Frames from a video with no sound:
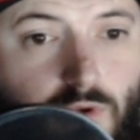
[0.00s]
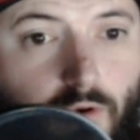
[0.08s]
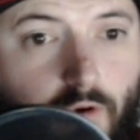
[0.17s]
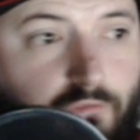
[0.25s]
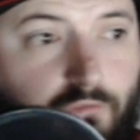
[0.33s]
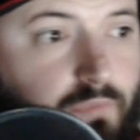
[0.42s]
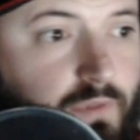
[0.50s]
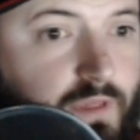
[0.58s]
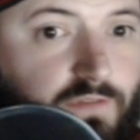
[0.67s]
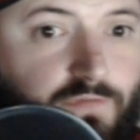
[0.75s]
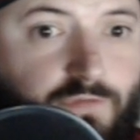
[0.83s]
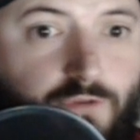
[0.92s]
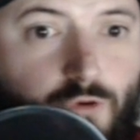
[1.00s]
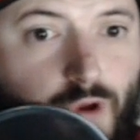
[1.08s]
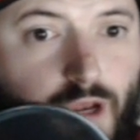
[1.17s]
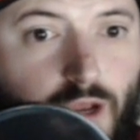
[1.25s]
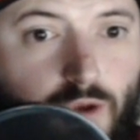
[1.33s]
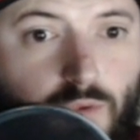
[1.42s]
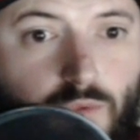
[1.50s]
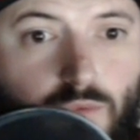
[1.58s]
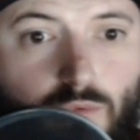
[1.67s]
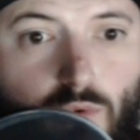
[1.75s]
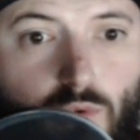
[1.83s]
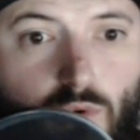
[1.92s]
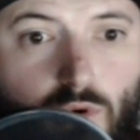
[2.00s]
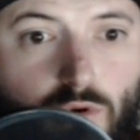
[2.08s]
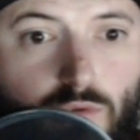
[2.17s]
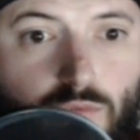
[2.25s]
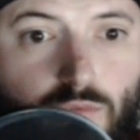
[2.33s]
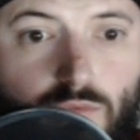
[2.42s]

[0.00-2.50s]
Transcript: of belief, credo, or